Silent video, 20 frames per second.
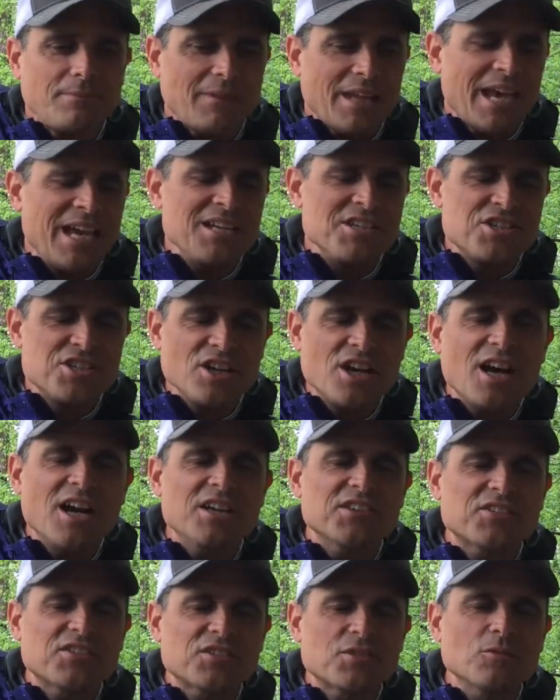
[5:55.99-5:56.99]
And
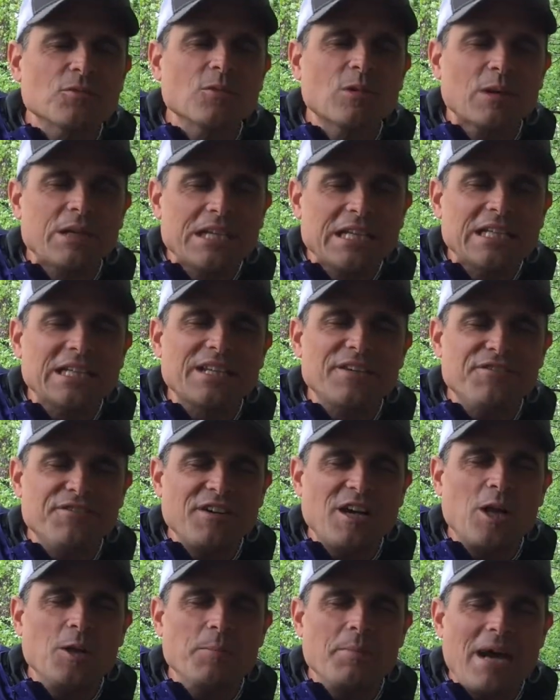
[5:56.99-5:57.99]
just really
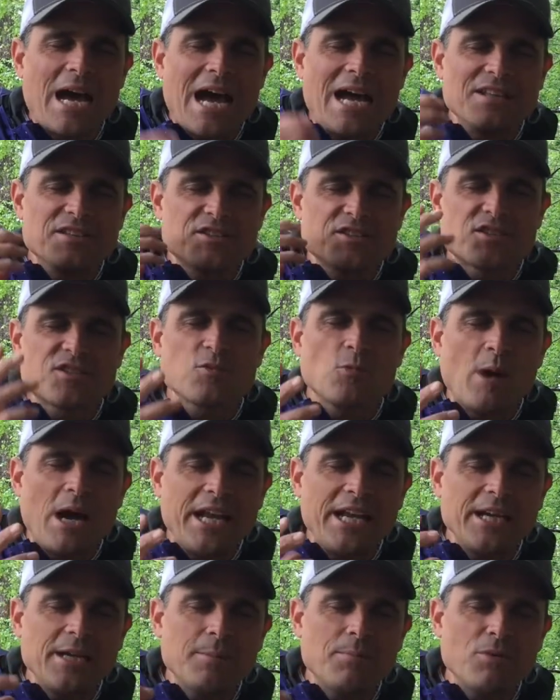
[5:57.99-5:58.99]
felt bad,
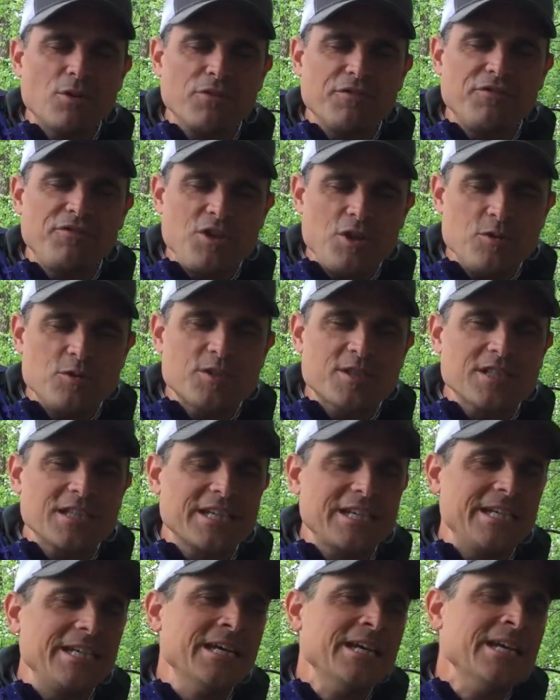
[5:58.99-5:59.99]
sweating
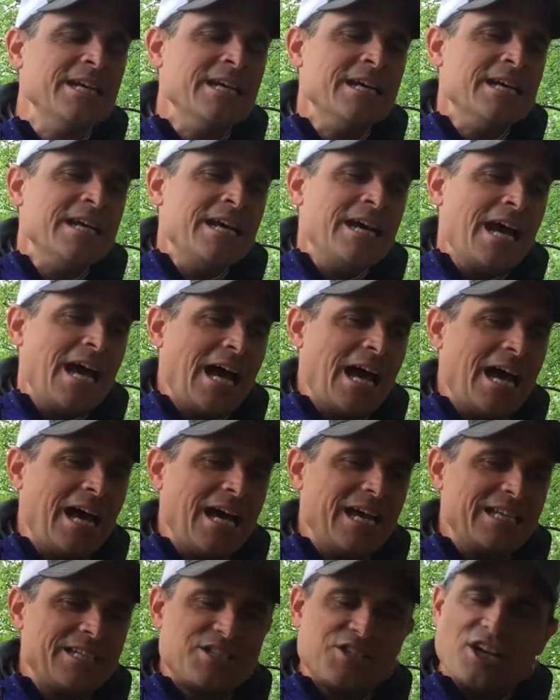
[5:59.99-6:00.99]
profusely,
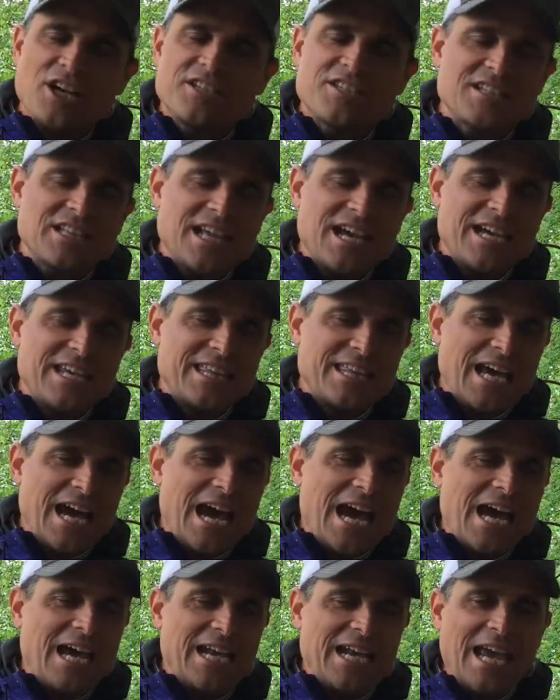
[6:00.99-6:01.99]
just like
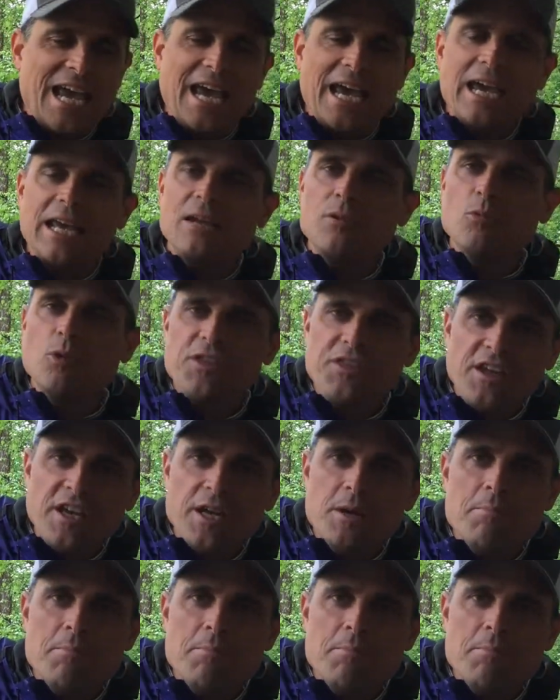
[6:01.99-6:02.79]
that. And within a